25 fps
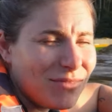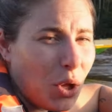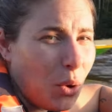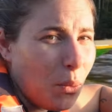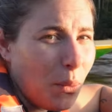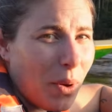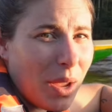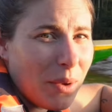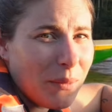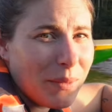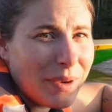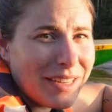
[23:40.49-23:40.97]

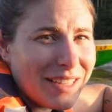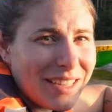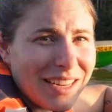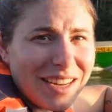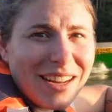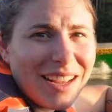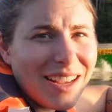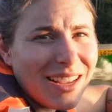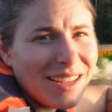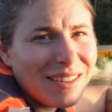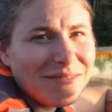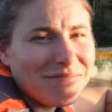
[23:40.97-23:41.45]
The way we
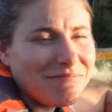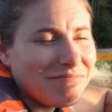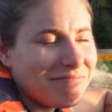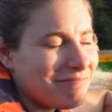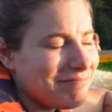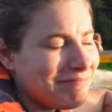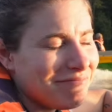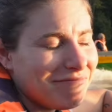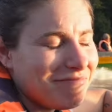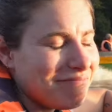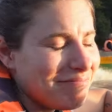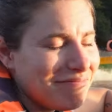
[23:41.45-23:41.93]
did it,
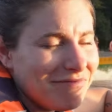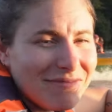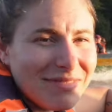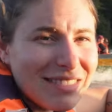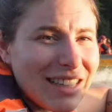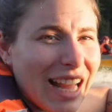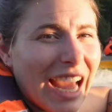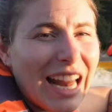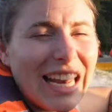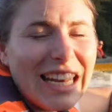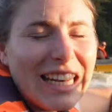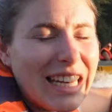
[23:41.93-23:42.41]

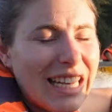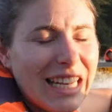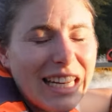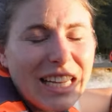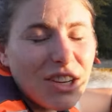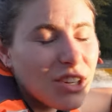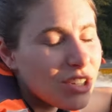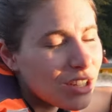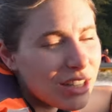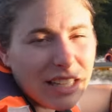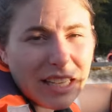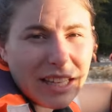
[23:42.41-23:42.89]
not
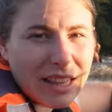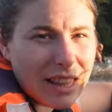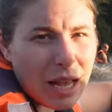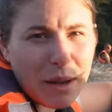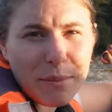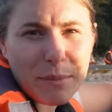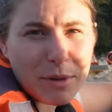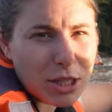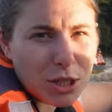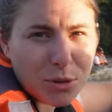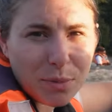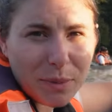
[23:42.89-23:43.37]
nearly
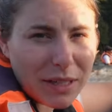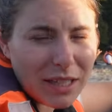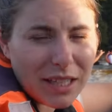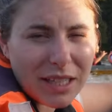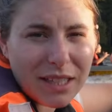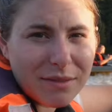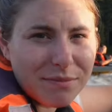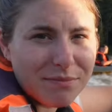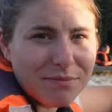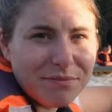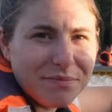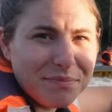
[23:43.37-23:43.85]
that much
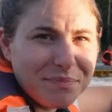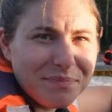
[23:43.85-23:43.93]
money.